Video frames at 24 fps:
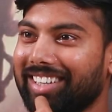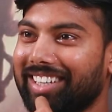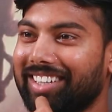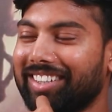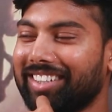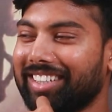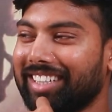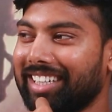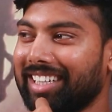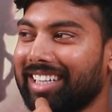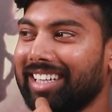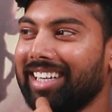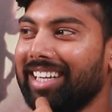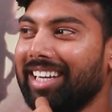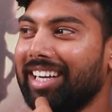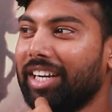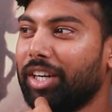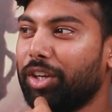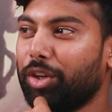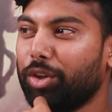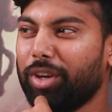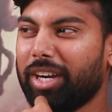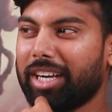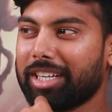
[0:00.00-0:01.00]
Okay.
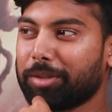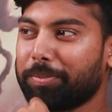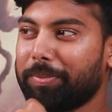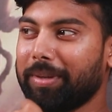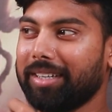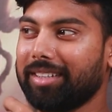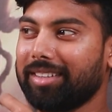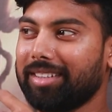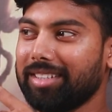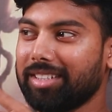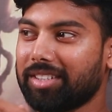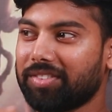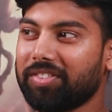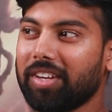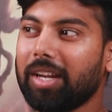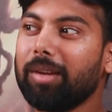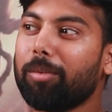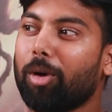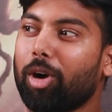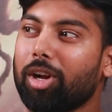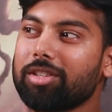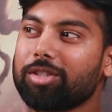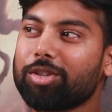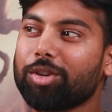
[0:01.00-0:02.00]
Do you expect this
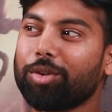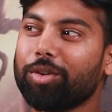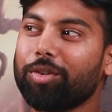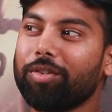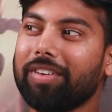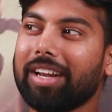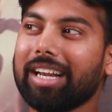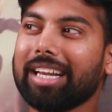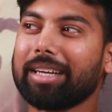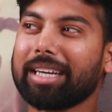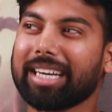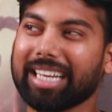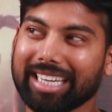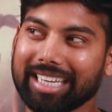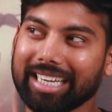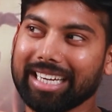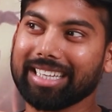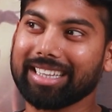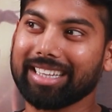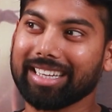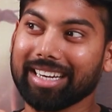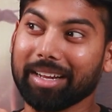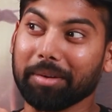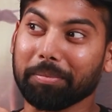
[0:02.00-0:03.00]
film also will
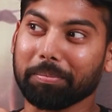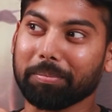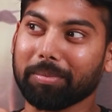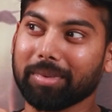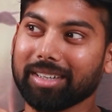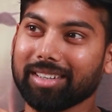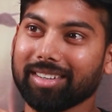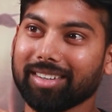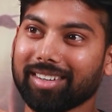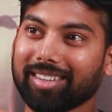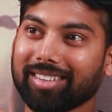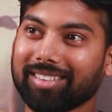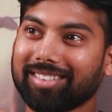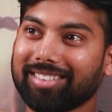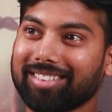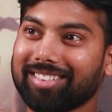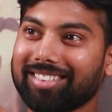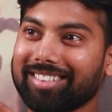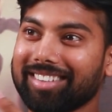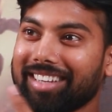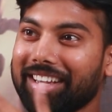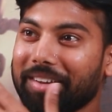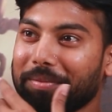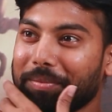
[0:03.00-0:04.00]
create the
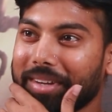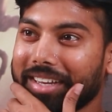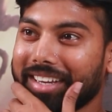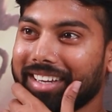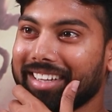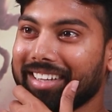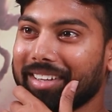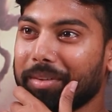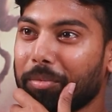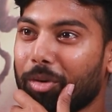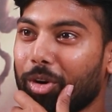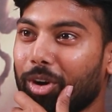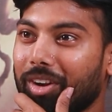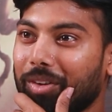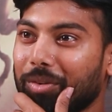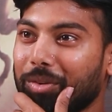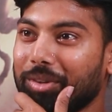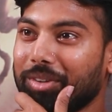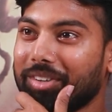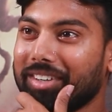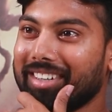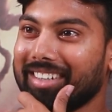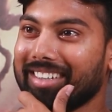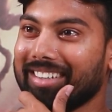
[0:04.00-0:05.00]
numbers, I mean the
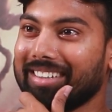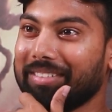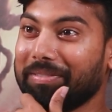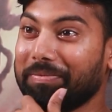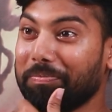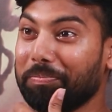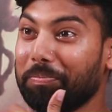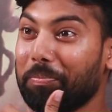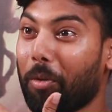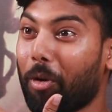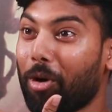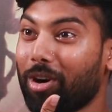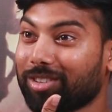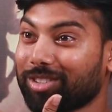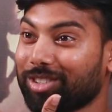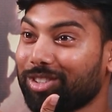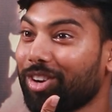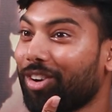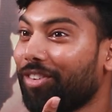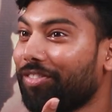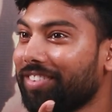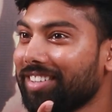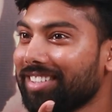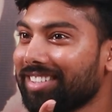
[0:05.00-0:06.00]
Bollywood box
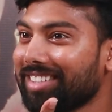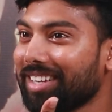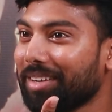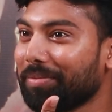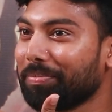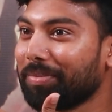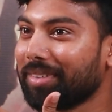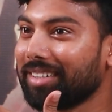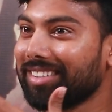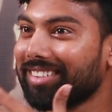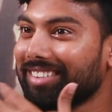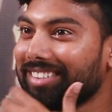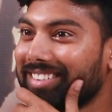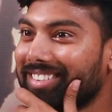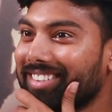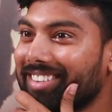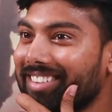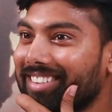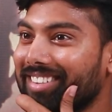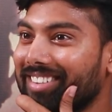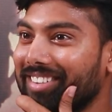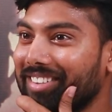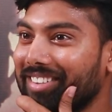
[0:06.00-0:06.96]
office numbers?